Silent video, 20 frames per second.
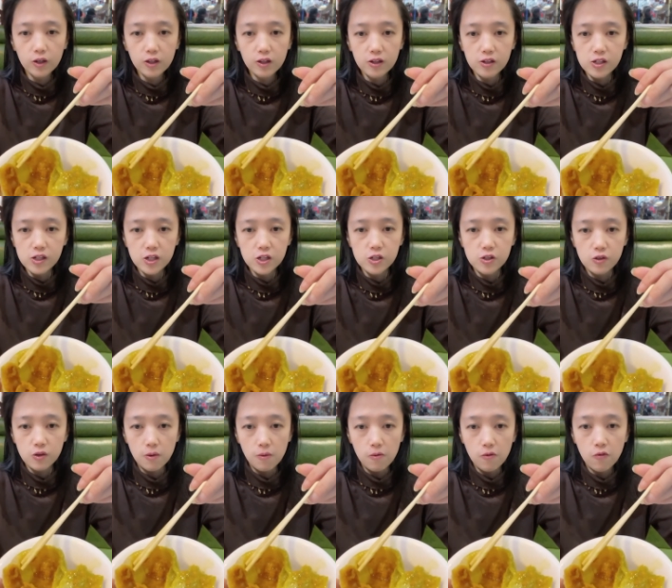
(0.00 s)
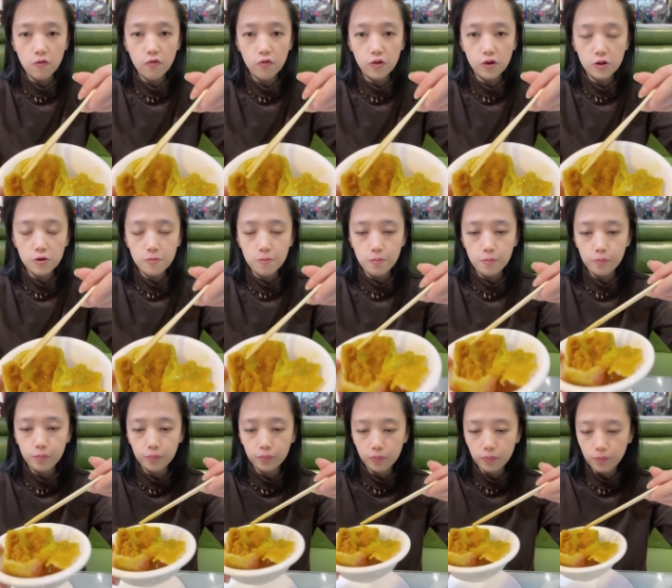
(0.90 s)
This is full.
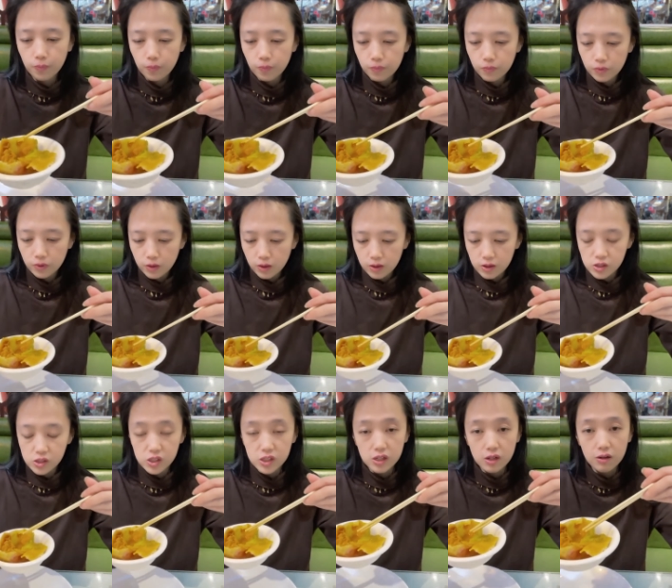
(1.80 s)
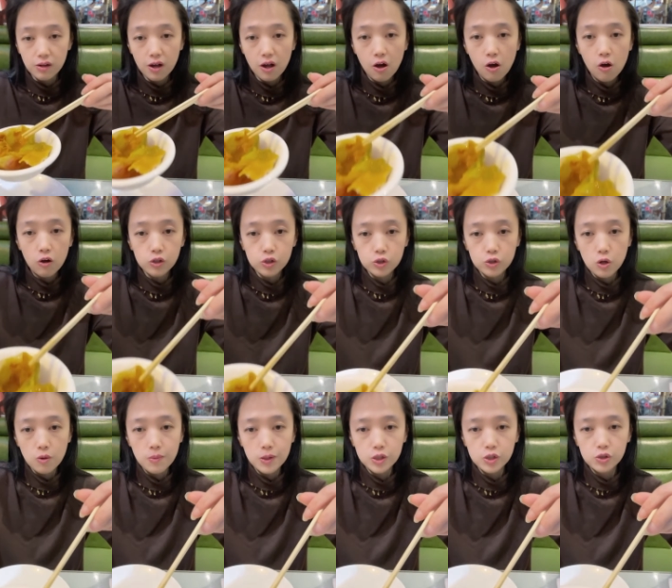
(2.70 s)
Still
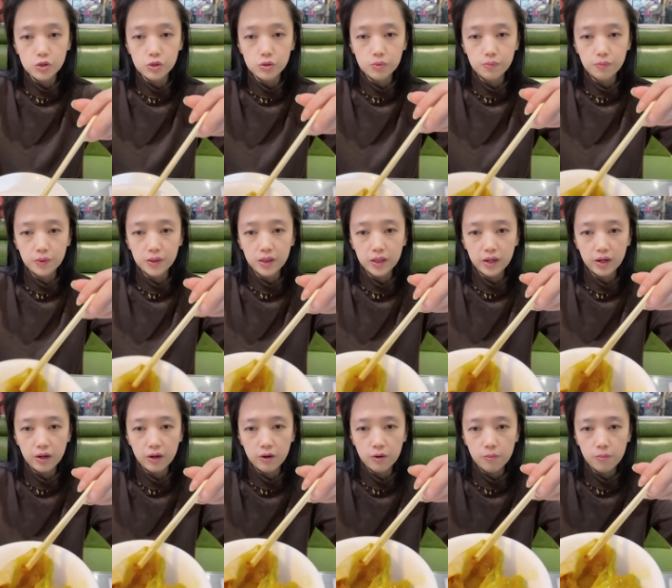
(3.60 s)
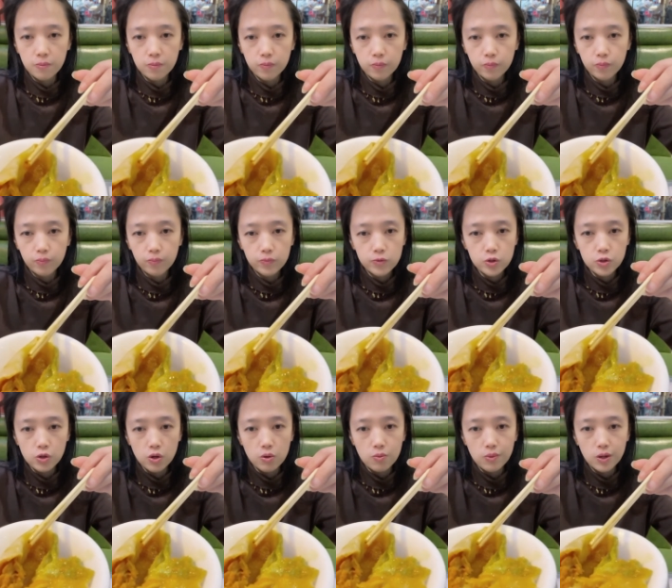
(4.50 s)
so much soup in here.
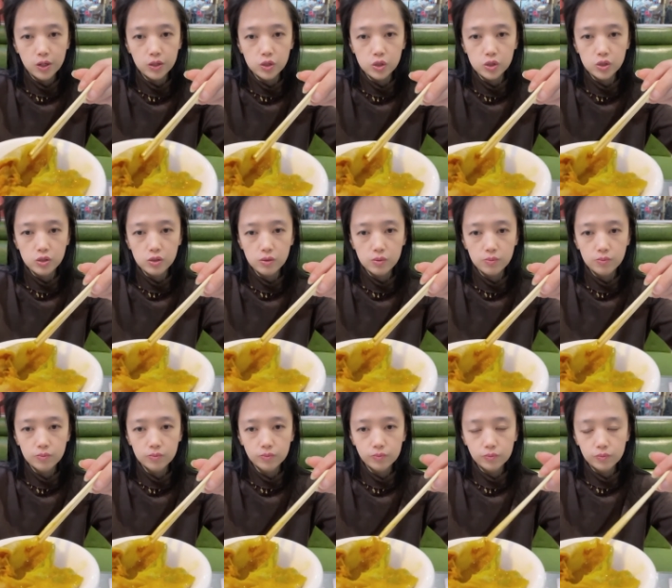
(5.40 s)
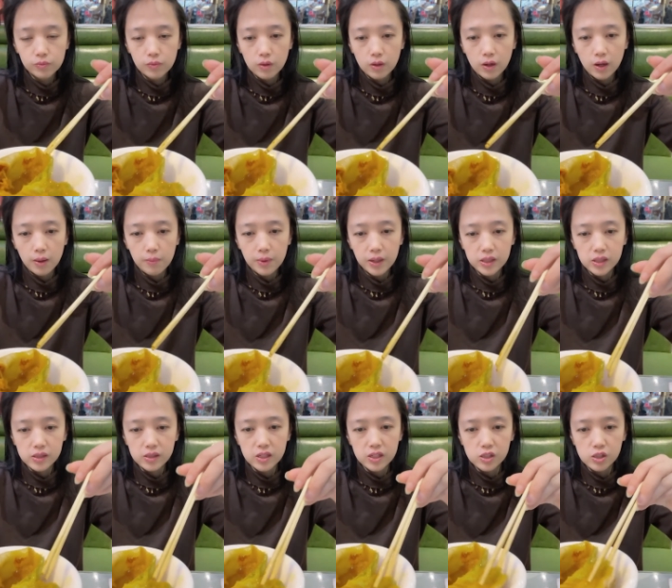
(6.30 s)
So much. I
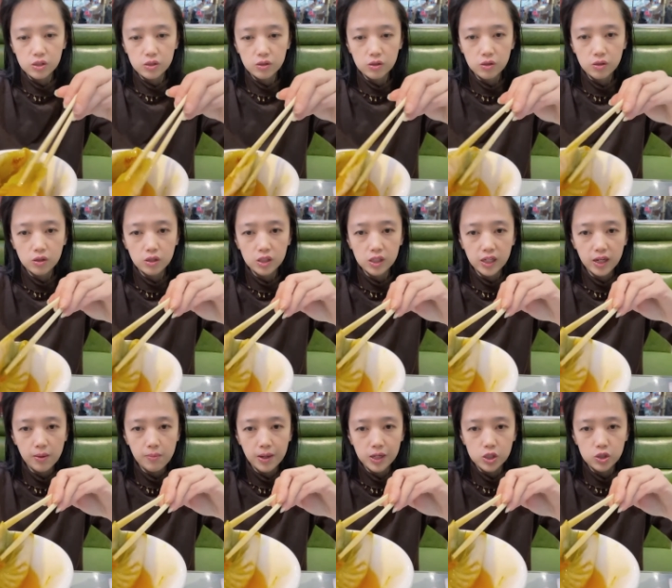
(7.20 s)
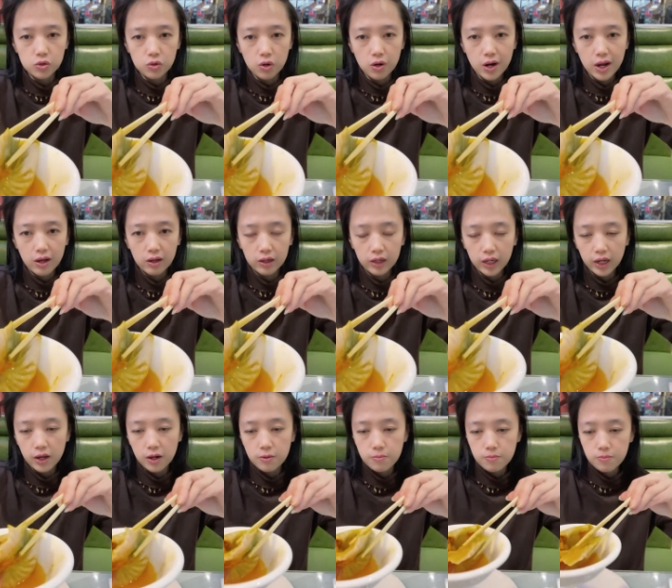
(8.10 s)
might need to get my straw out
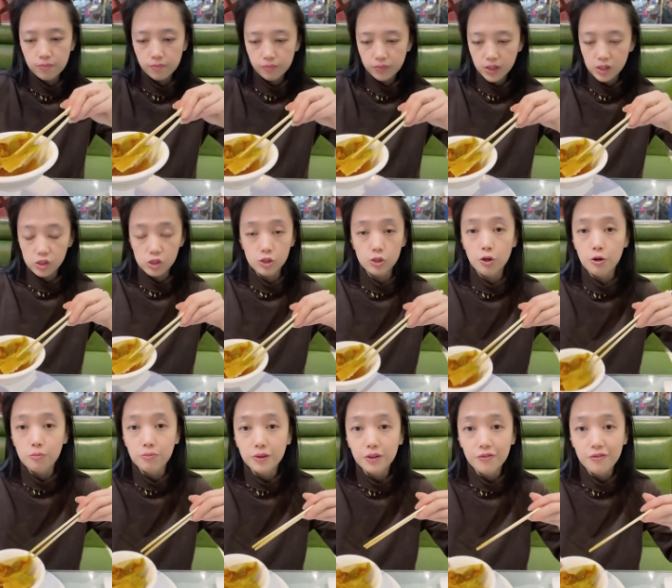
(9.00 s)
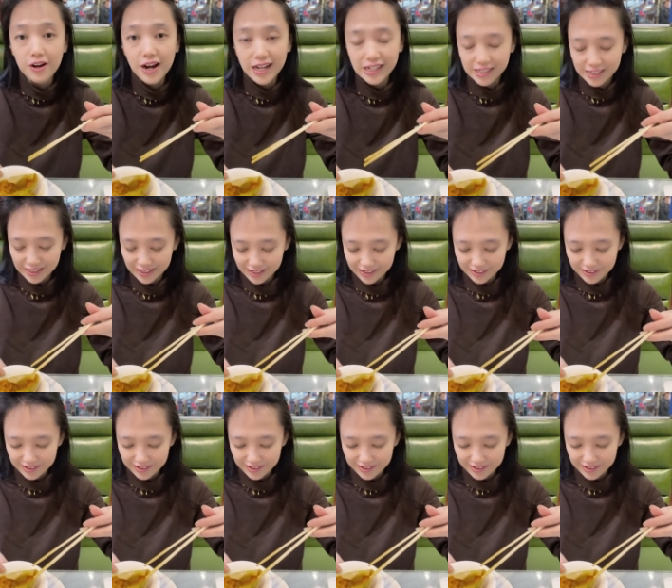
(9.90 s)
again and slurp the rest.